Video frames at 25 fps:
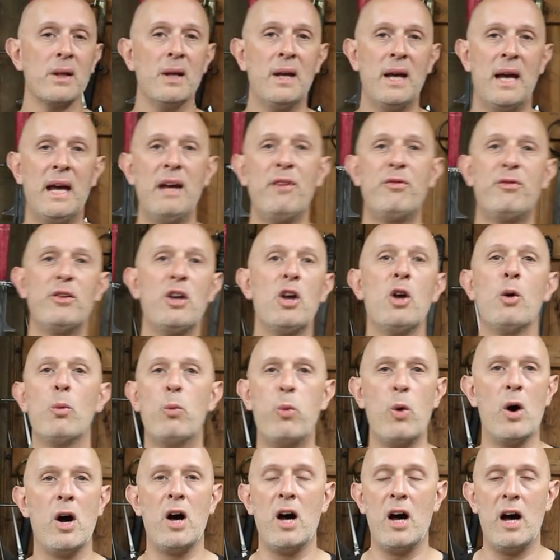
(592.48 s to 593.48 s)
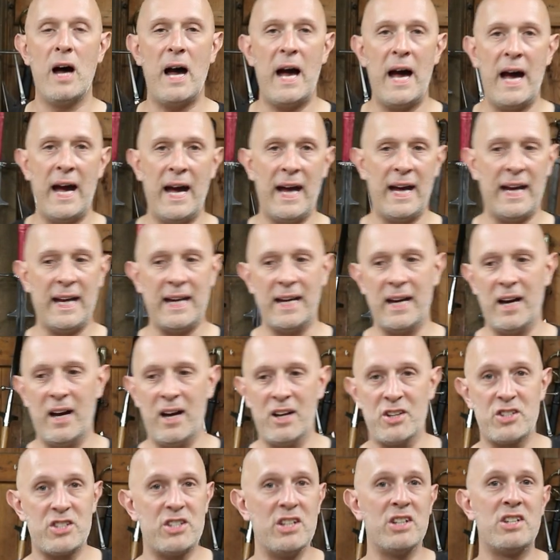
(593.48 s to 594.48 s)
if you were a,
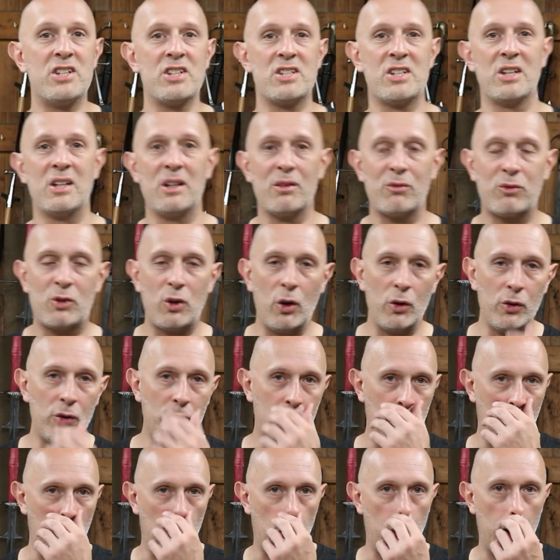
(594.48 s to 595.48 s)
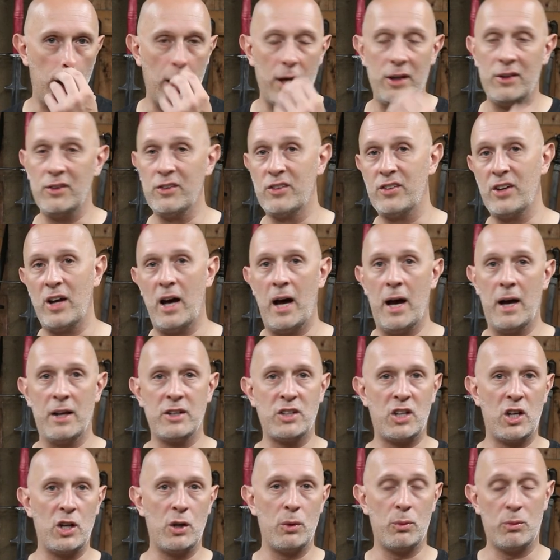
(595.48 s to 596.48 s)
citizen of Gondor and uh,
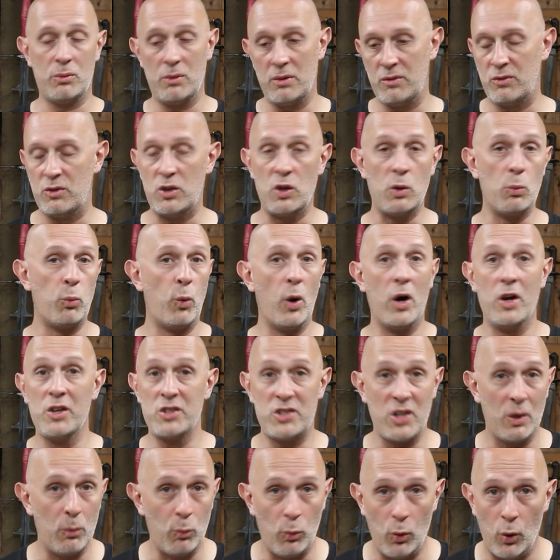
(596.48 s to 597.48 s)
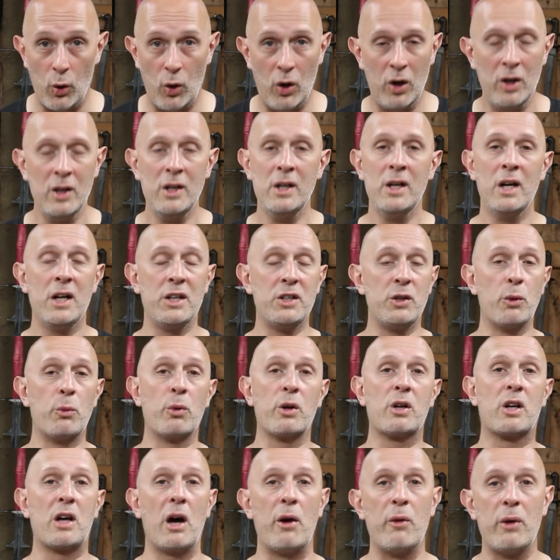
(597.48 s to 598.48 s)
you you weren't at war and you
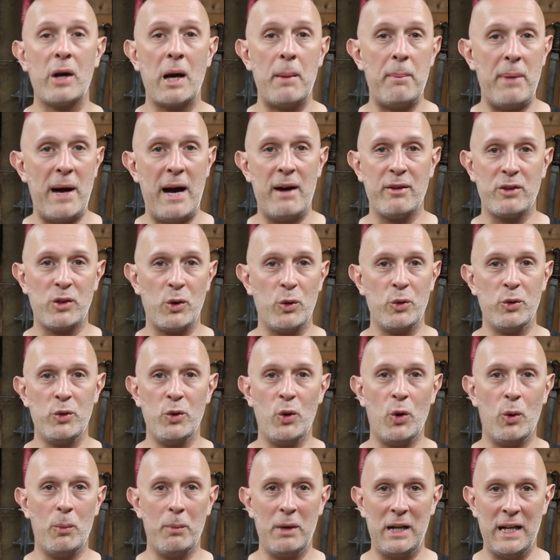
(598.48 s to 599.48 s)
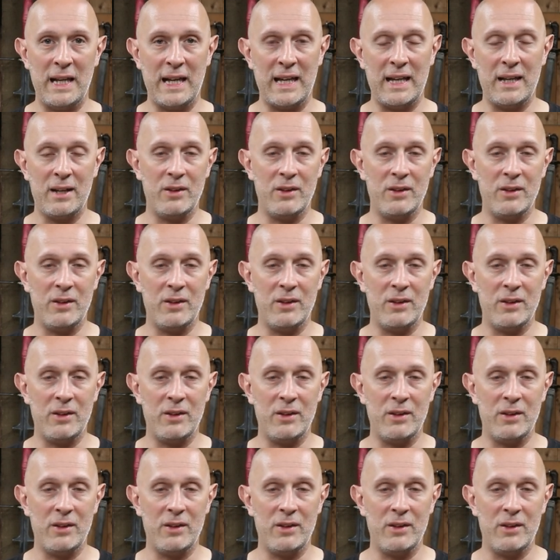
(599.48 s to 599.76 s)
were going about your normally